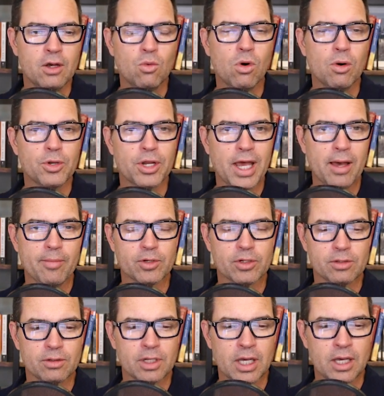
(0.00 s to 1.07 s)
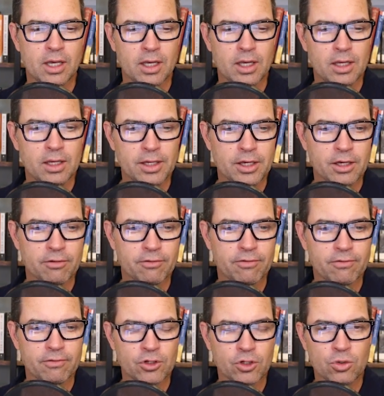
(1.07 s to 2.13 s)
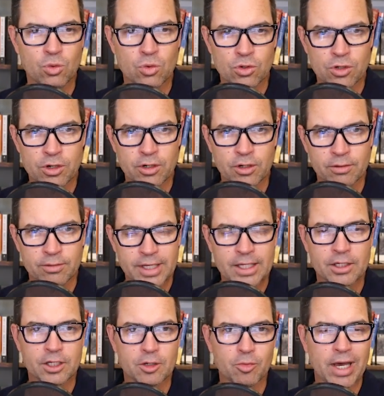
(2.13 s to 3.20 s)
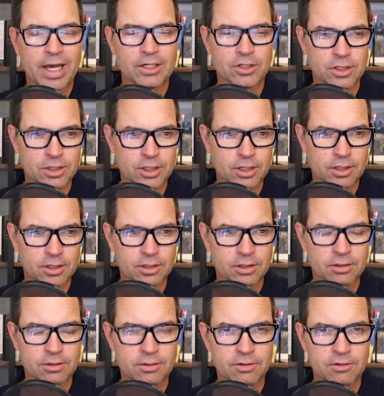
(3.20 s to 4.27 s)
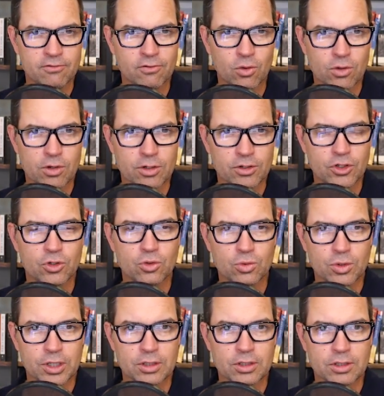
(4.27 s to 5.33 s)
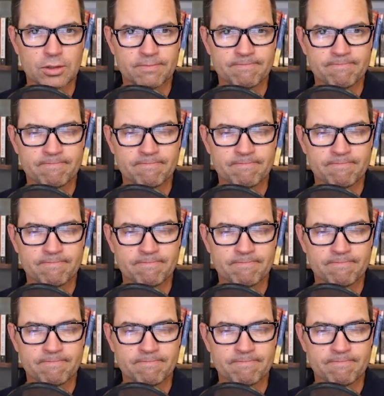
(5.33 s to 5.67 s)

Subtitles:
What would happen if you were incapacitated for 2 weeks?